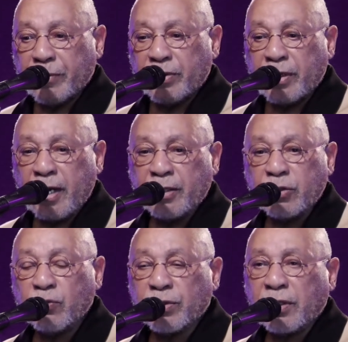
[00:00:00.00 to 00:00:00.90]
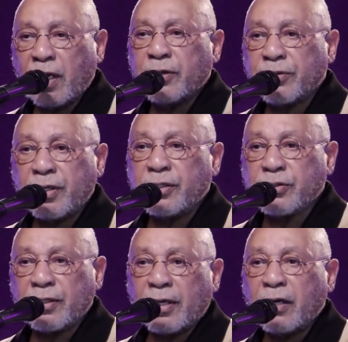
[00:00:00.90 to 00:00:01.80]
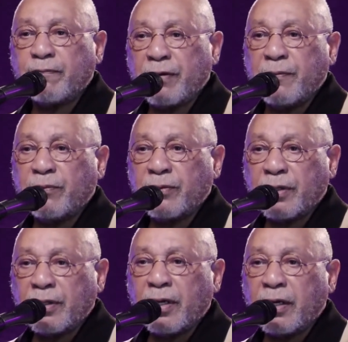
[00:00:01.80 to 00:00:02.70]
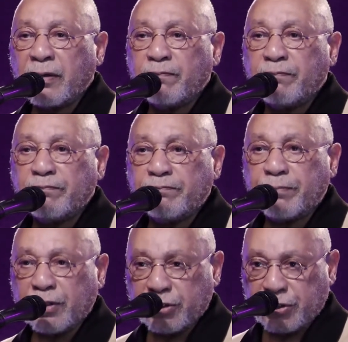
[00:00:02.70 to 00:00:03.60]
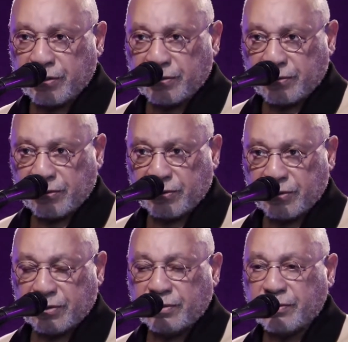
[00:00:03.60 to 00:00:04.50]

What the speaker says: that had to do with a lot of things and a lot of people and a lot of budgets.